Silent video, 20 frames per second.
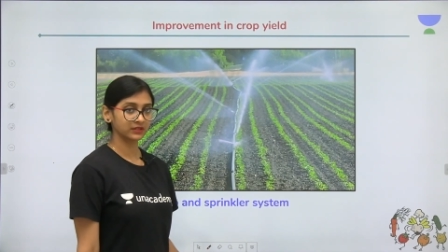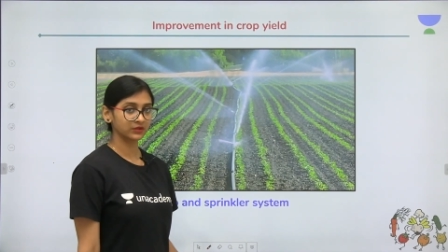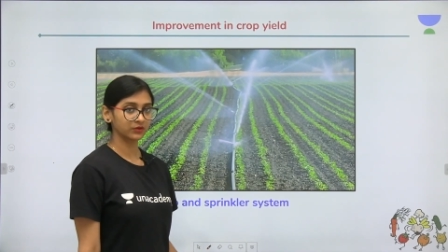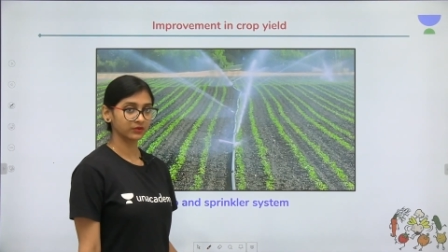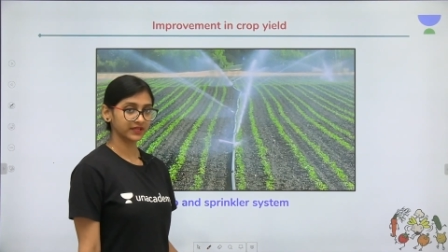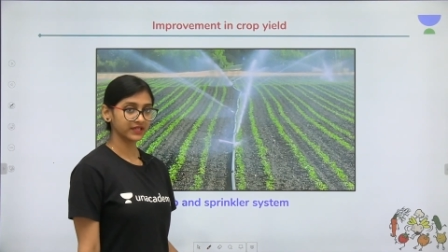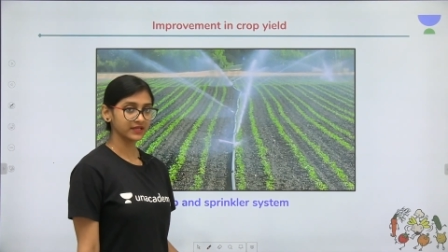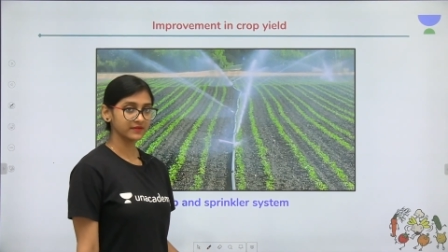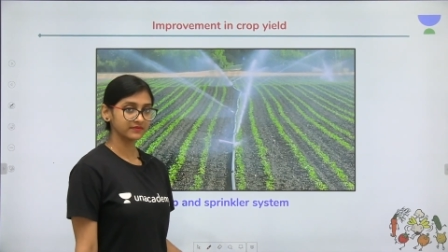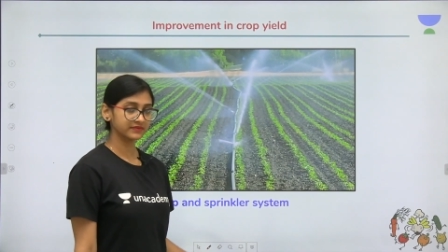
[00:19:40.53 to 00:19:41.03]

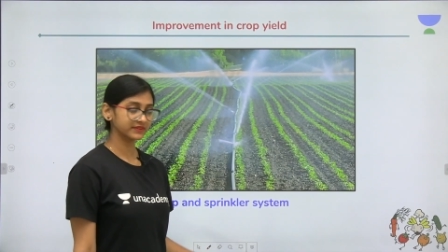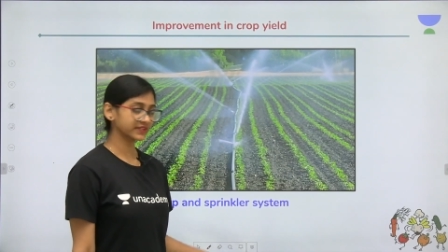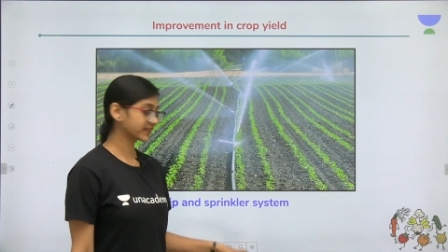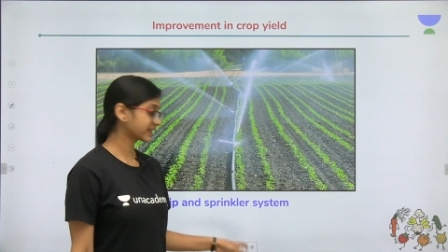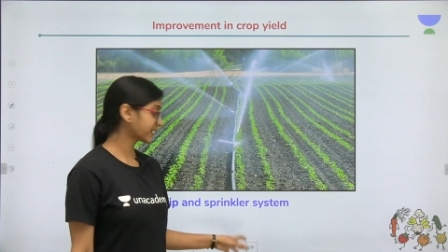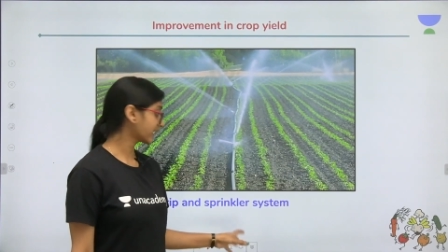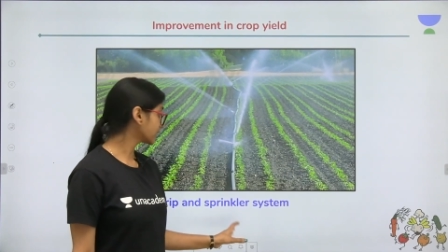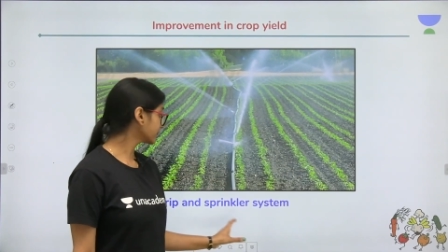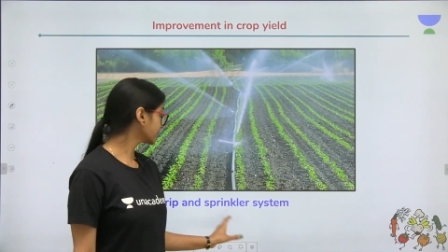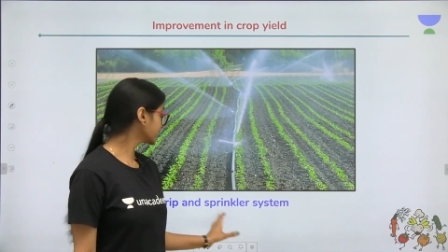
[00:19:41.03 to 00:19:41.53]
Okay, there
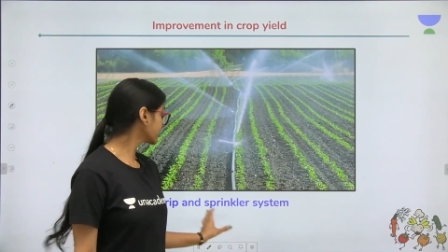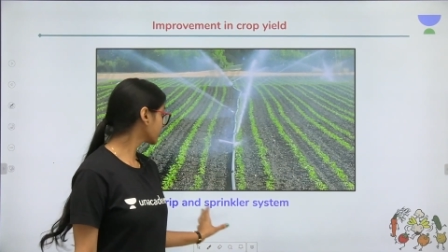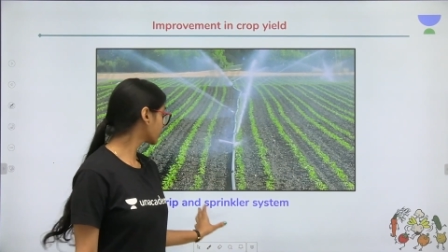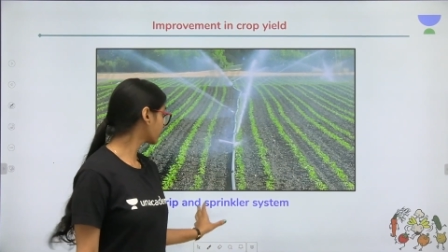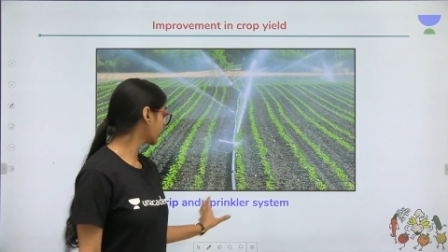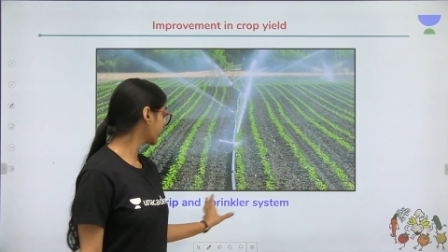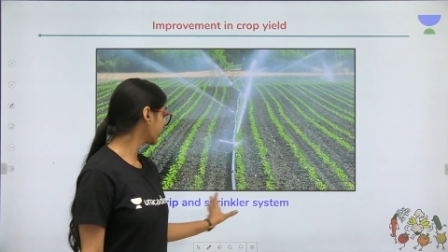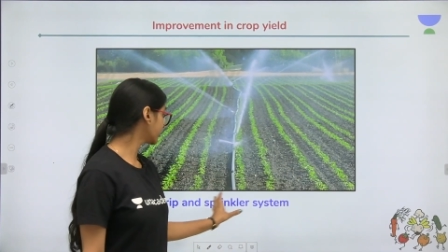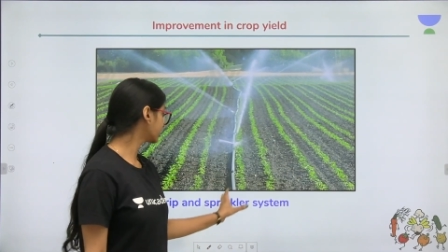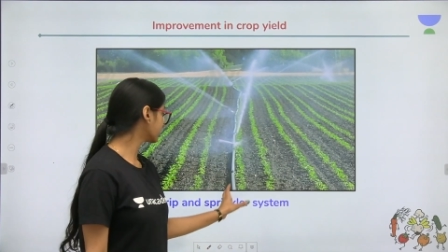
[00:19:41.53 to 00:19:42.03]
can be
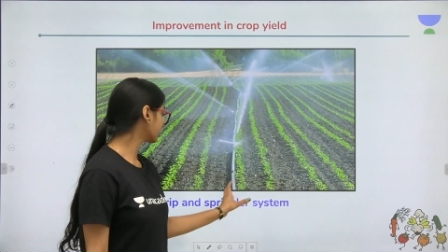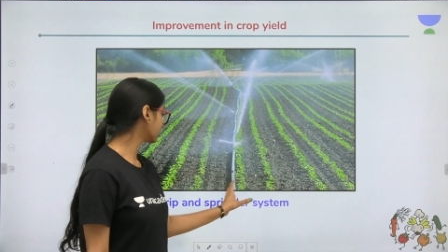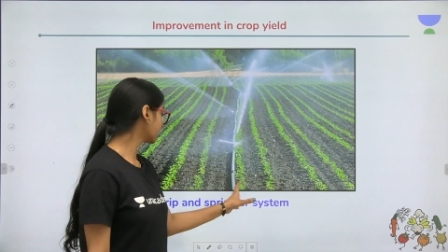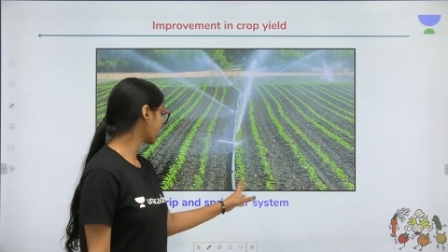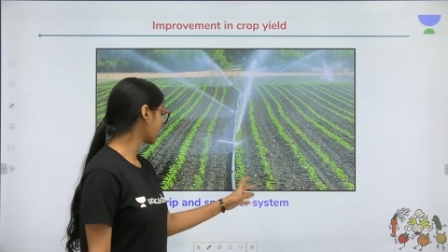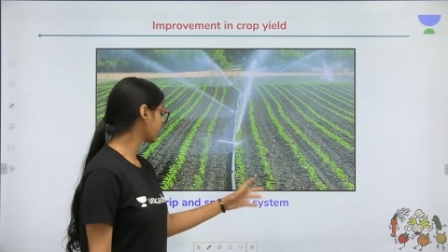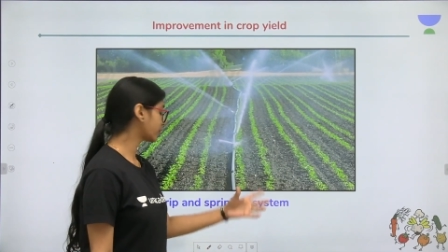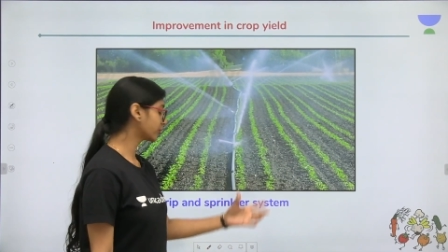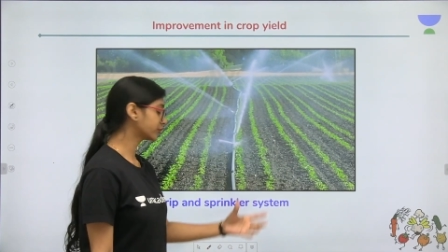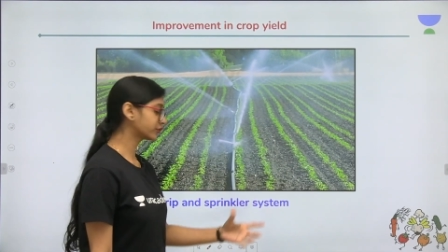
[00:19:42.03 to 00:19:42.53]
quite
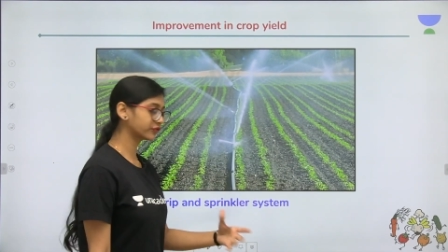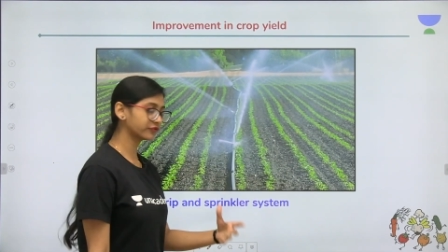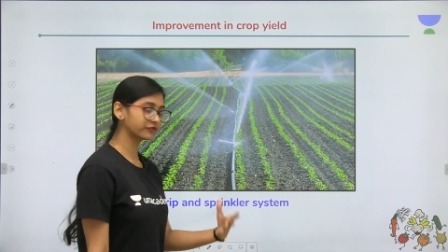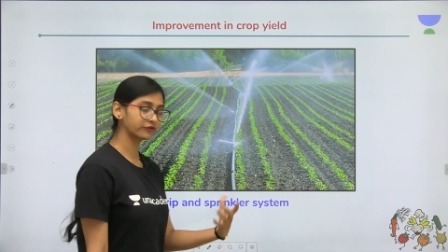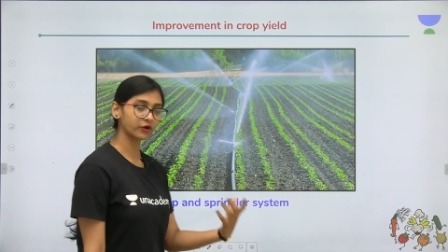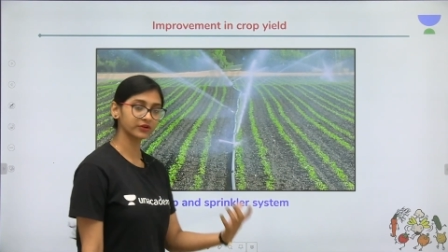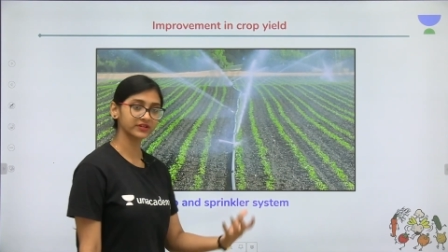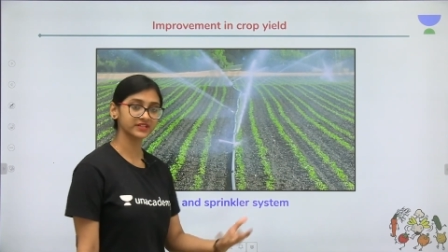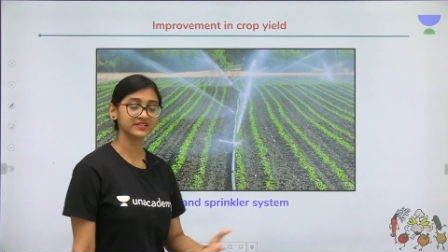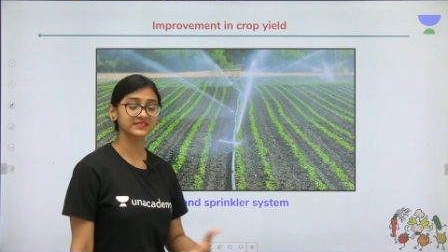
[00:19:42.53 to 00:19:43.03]
a amount of
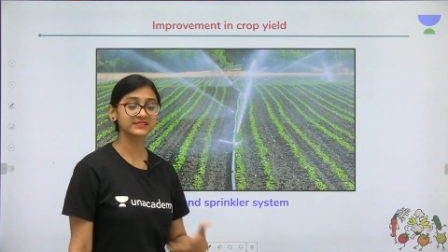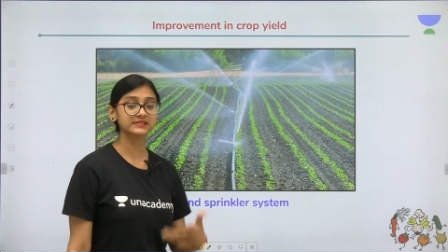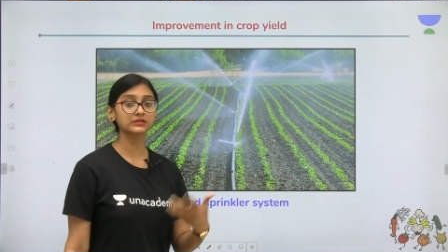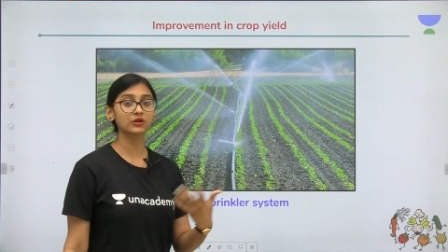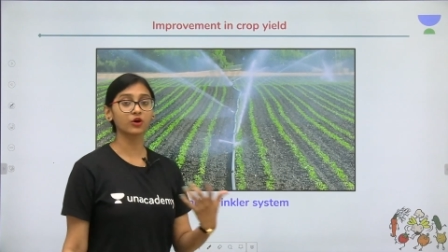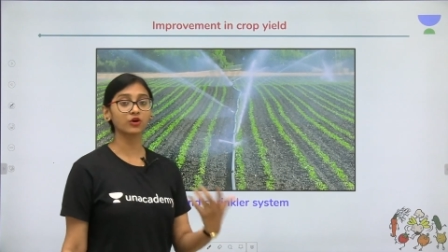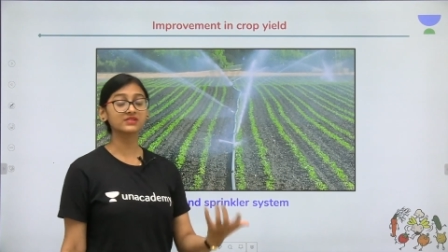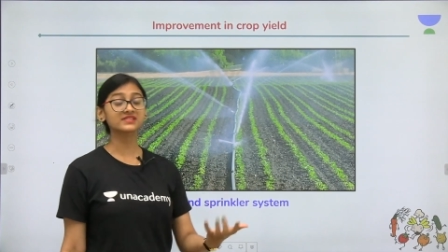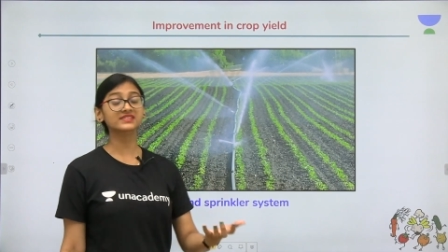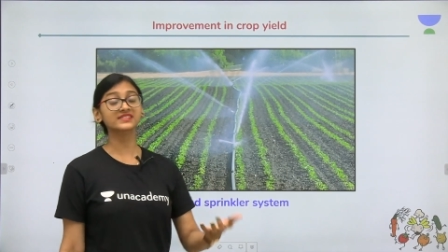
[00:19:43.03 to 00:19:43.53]
water is
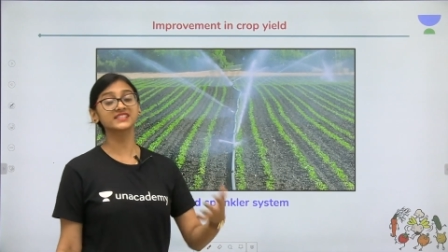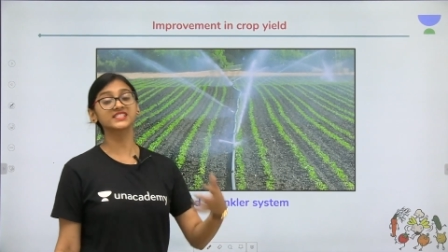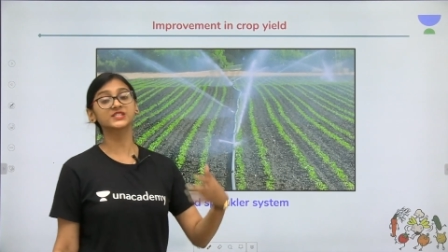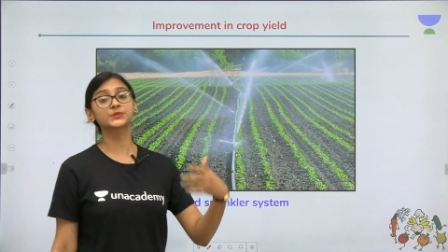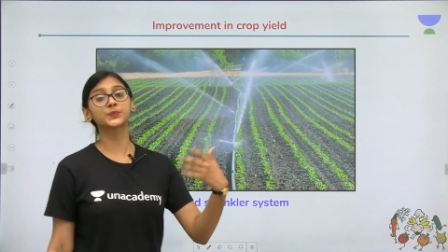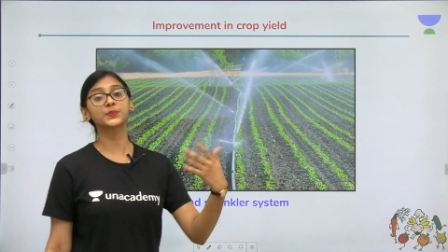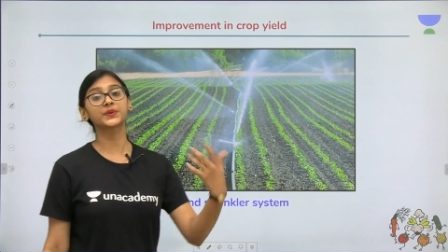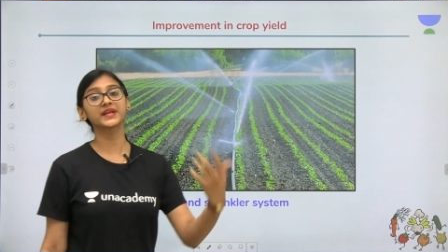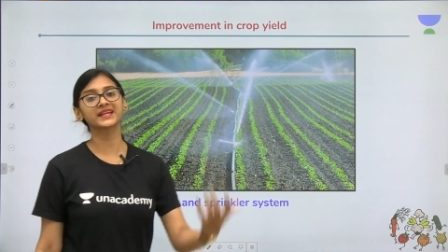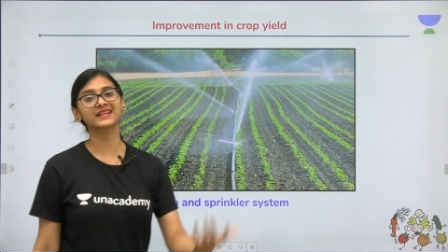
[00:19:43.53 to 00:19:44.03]
lost in
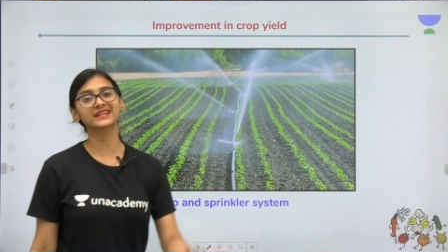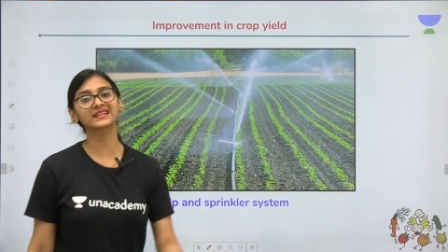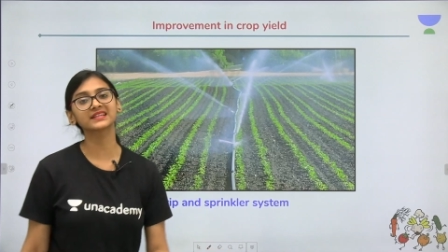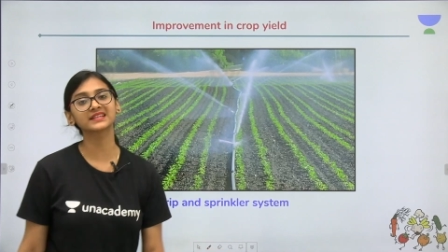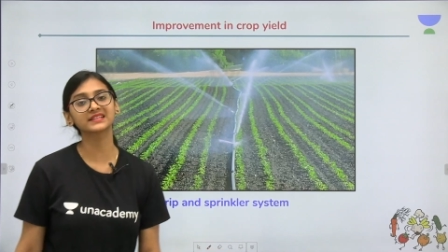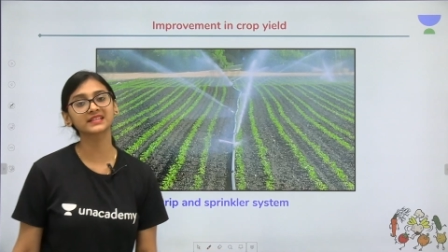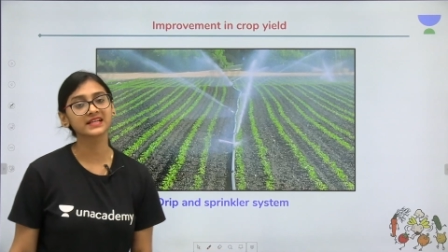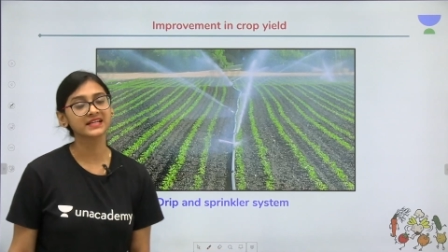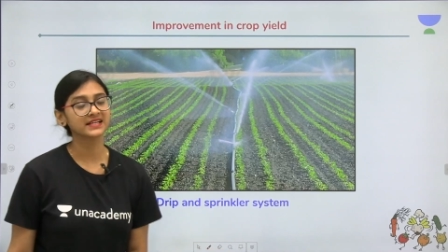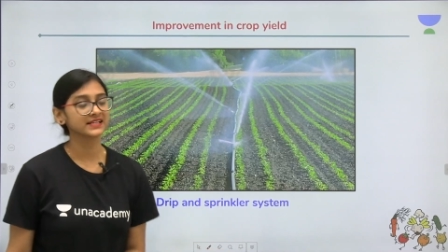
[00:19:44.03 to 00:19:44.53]

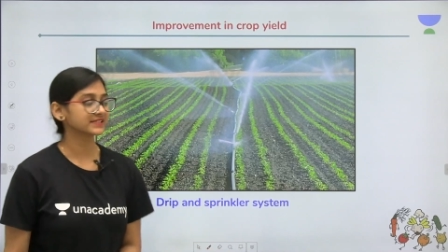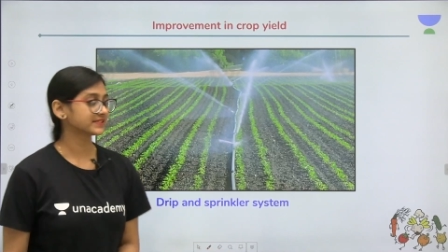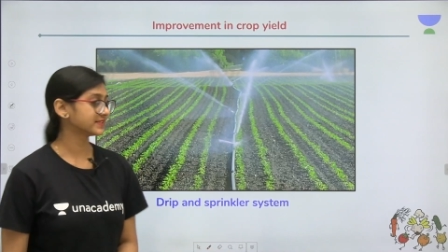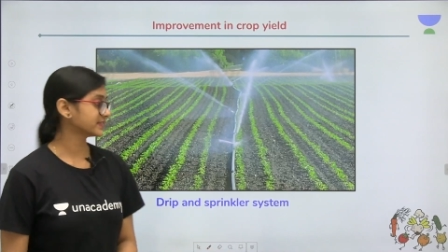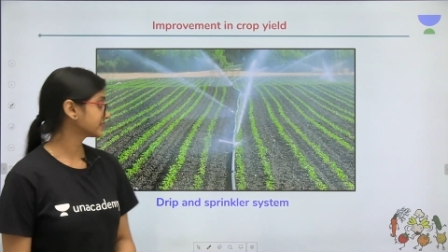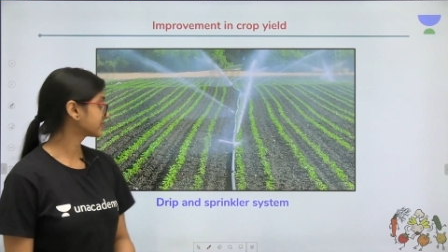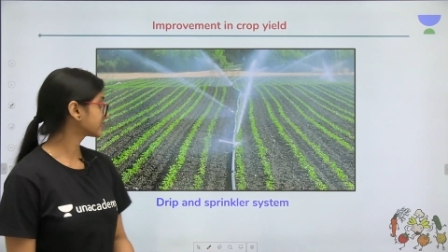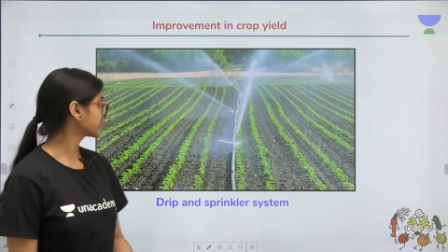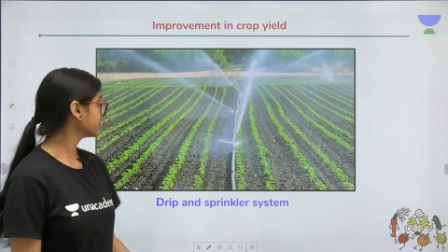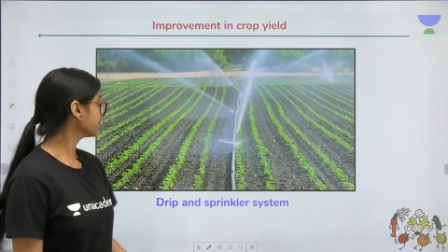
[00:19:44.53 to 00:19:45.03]
sprinkler
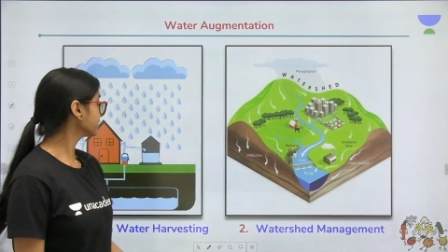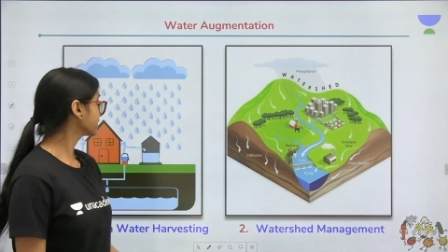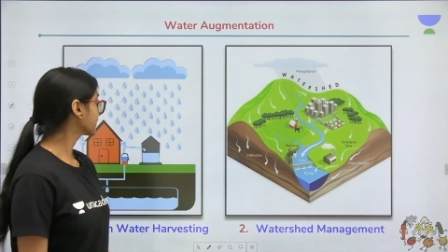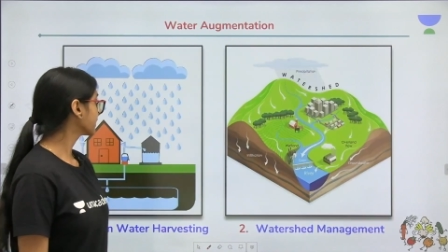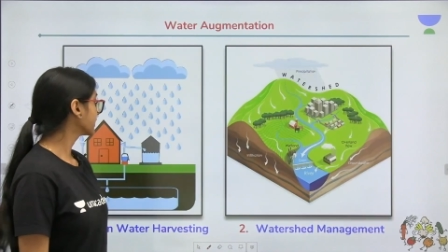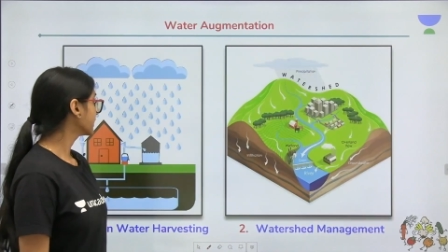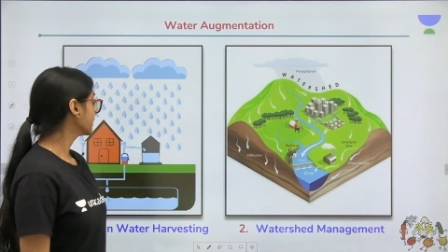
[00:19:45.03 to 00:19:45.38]
system.